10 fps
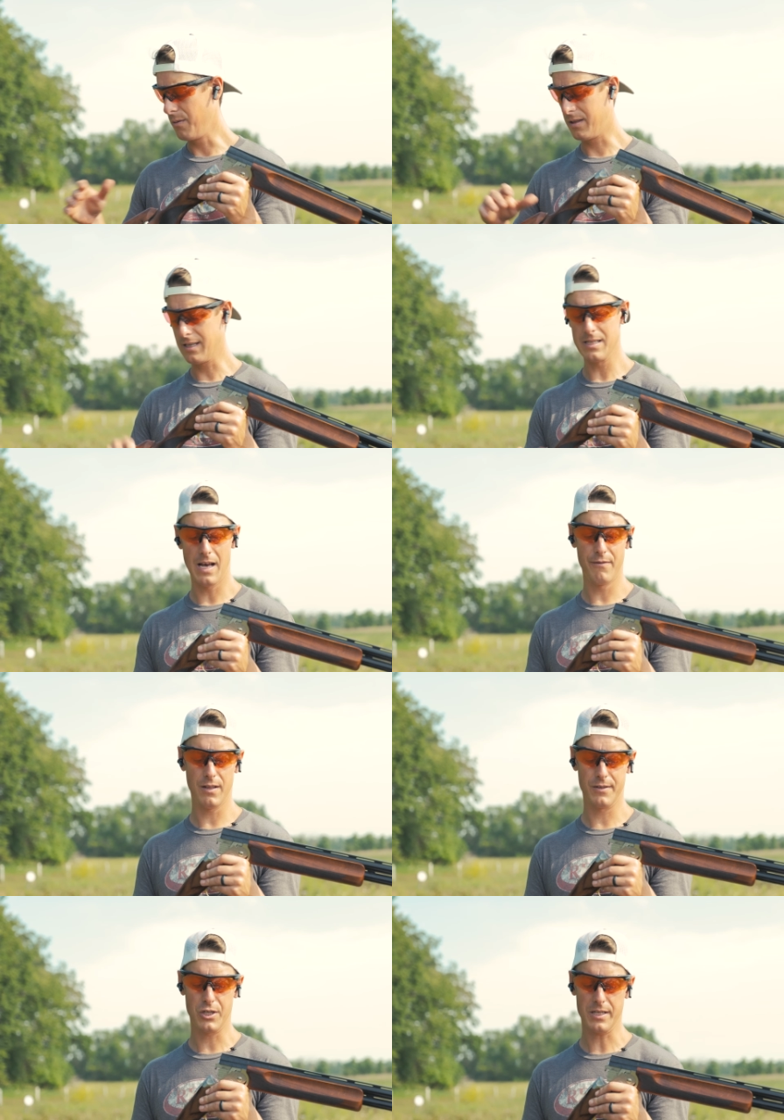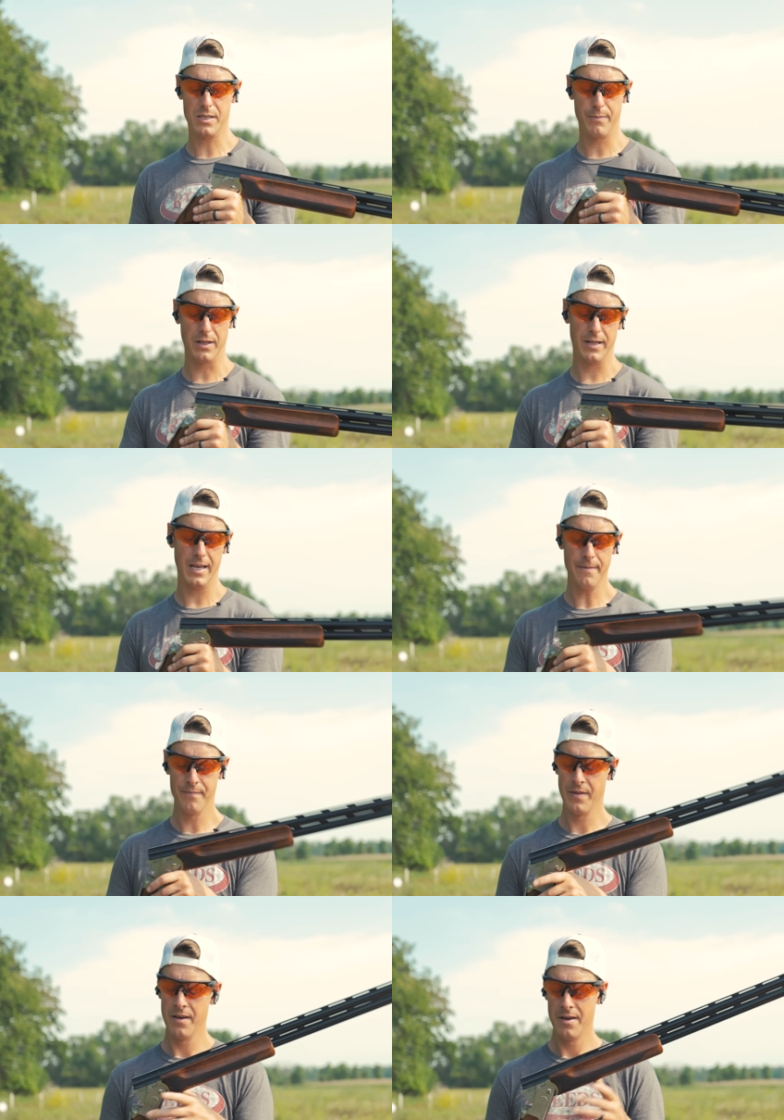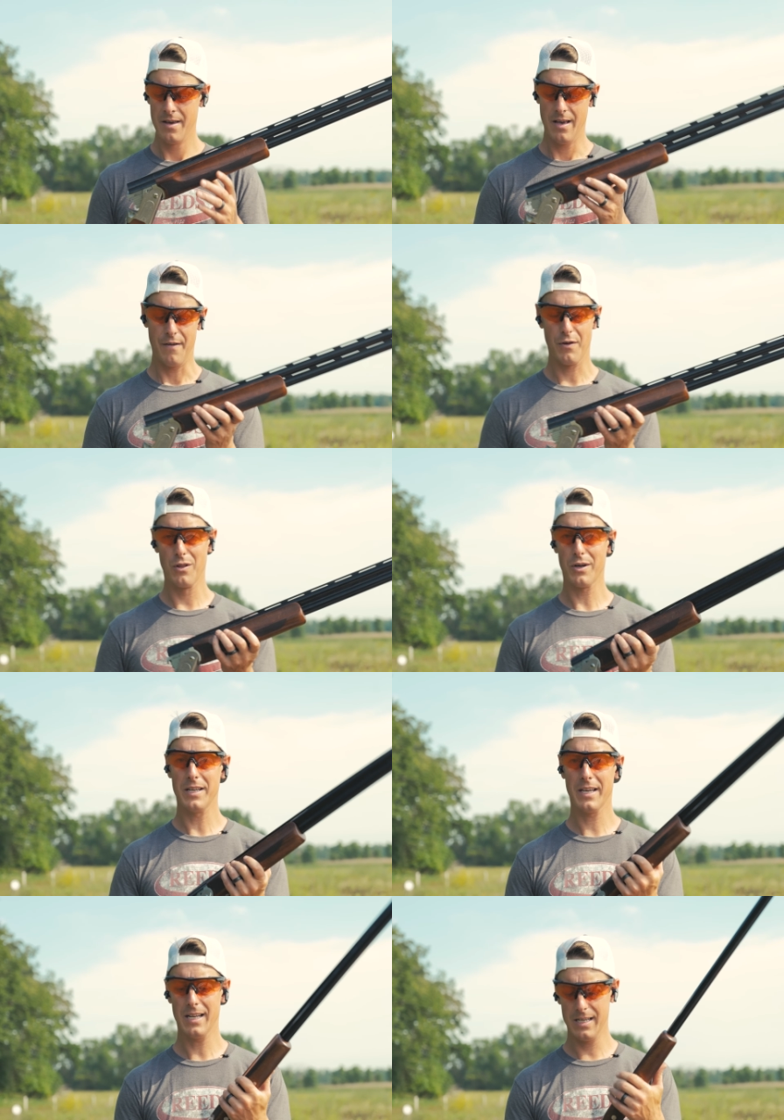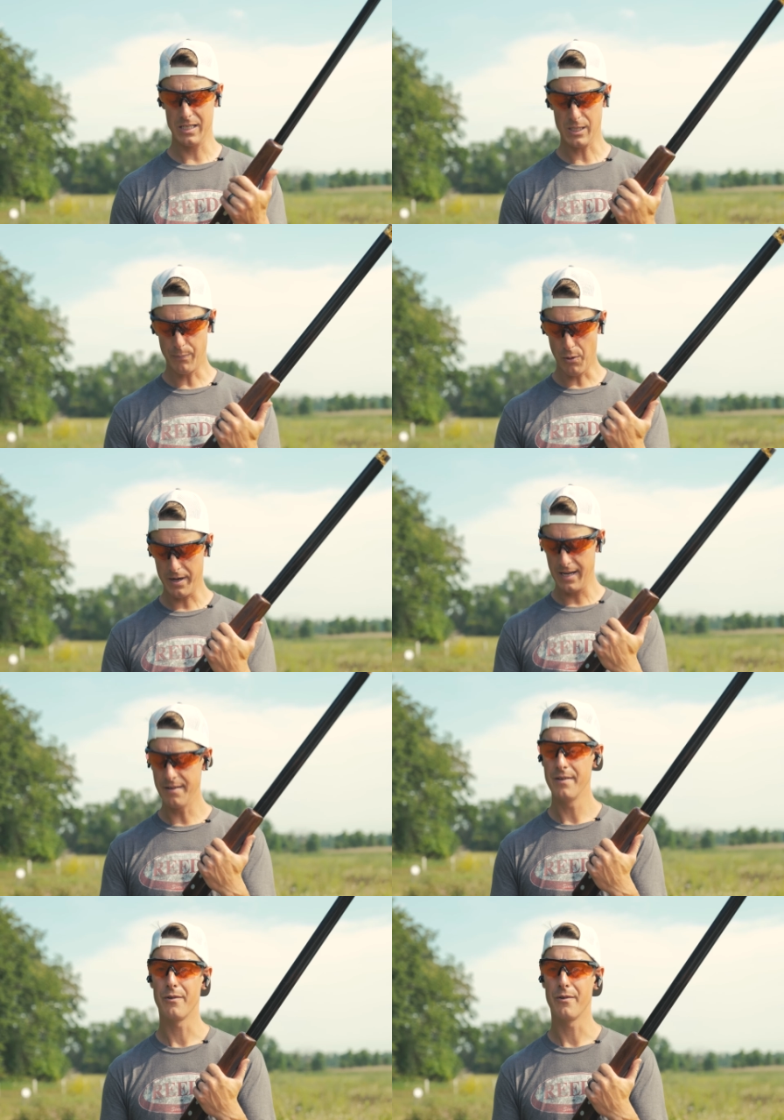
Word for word: With this level of adjustability, if you're looking to get into sporting